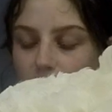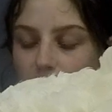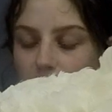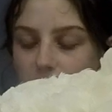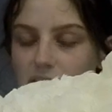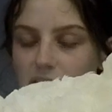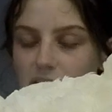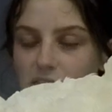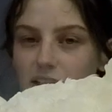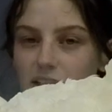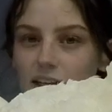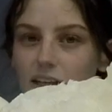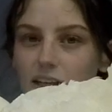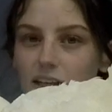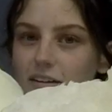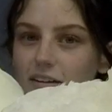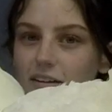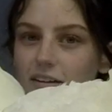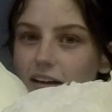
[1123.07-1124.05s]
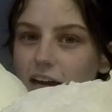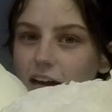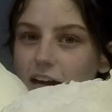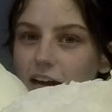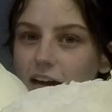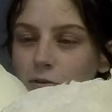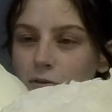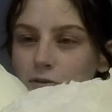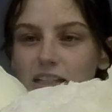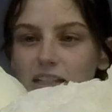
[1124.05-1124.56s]
even at 1.5 years
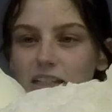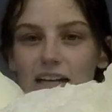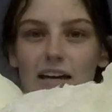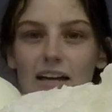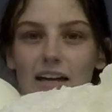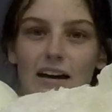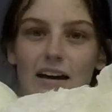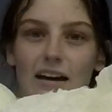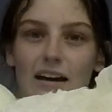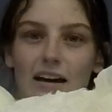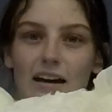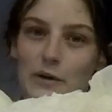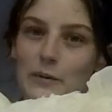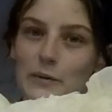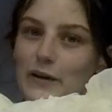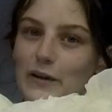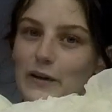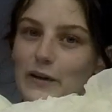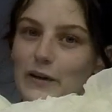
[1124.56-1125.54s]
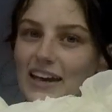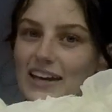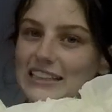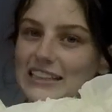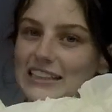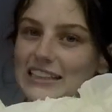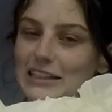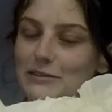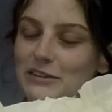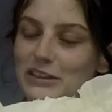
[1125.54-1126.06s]
old. Her birthday is
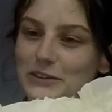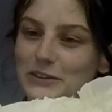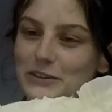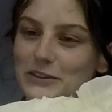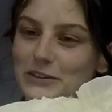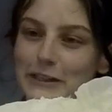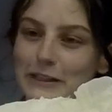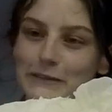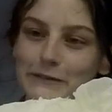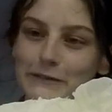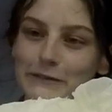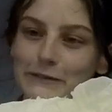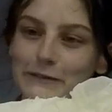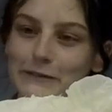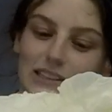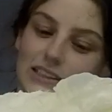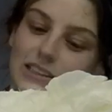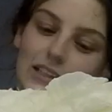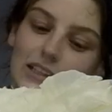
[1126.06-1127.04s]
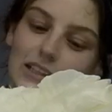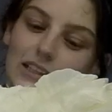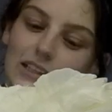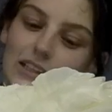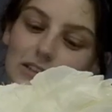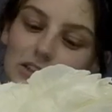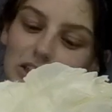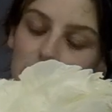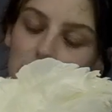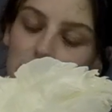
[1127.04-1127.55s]
September 21st, so
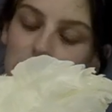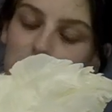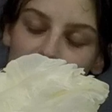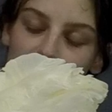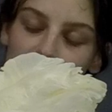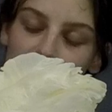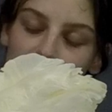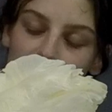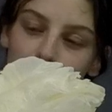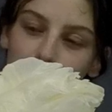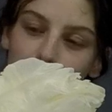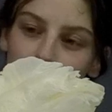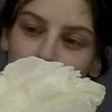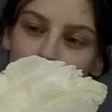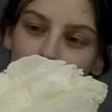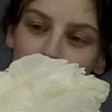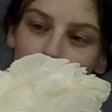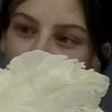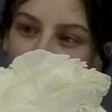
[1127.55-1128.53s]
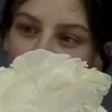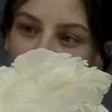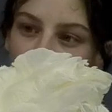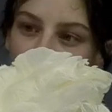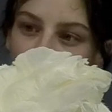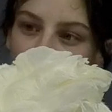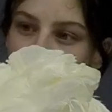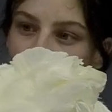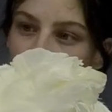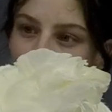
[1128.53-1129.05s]
she will be 2
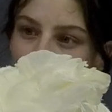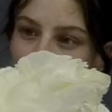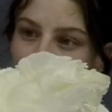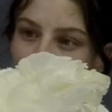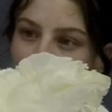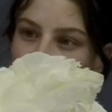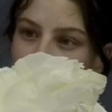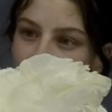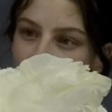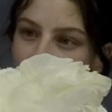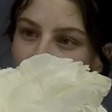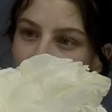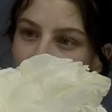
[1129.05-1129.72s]
coming up this year.